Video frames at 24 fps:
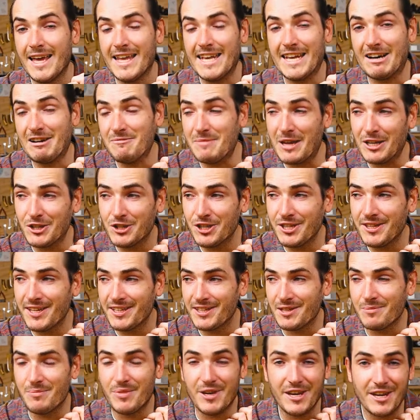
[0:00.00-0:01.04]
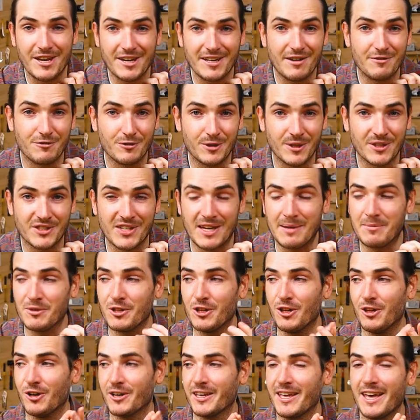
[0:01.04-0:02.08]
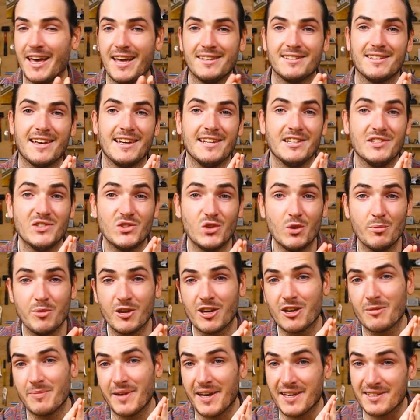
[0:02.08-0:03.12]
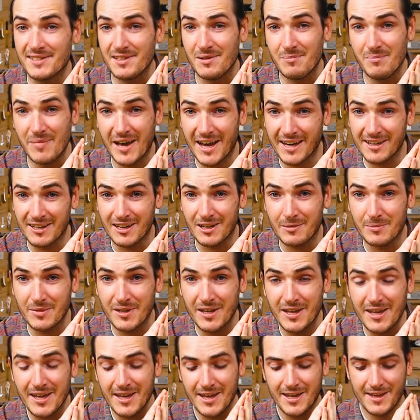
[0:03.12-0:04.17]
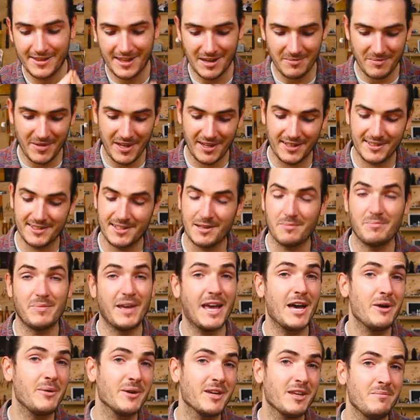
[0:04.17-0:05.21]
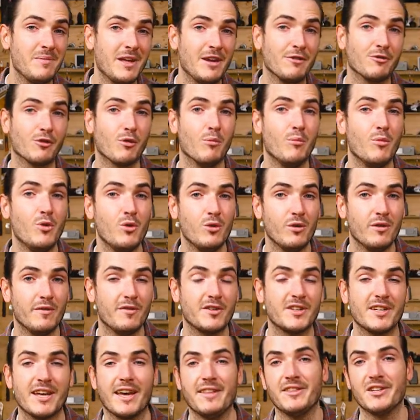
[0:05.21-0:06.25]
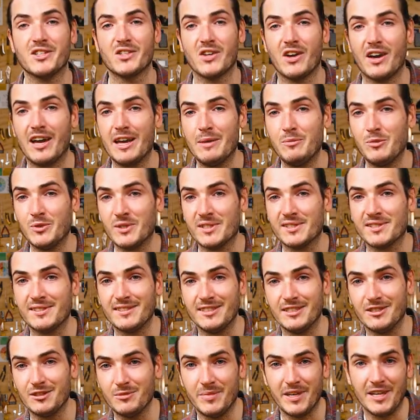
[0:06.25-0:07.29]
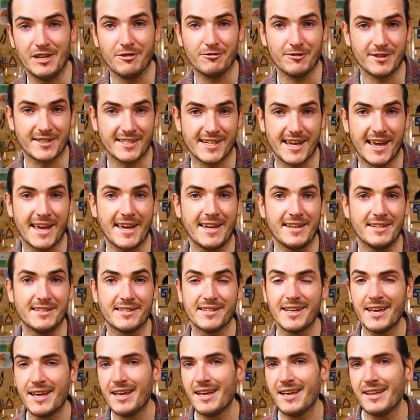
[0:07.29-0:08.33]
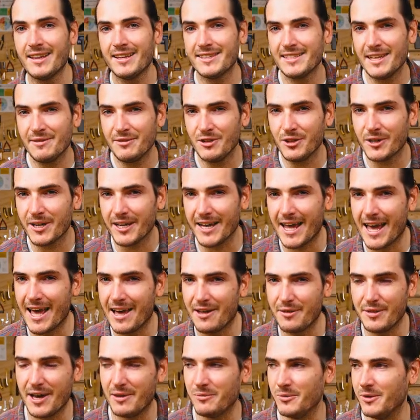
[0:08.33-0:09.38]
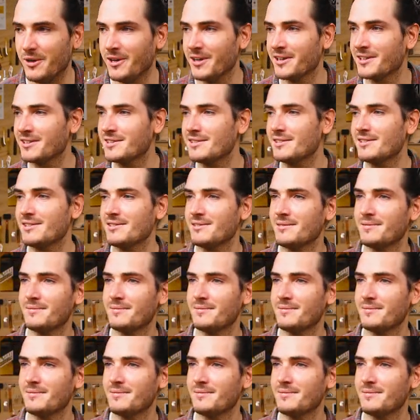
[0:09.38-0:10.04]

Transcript: Now, I mentioned that the PiicoDev real-time clock has a supercapacitor backup. That means that power can be removed and the time will still be retained. Let's have a look at how that works.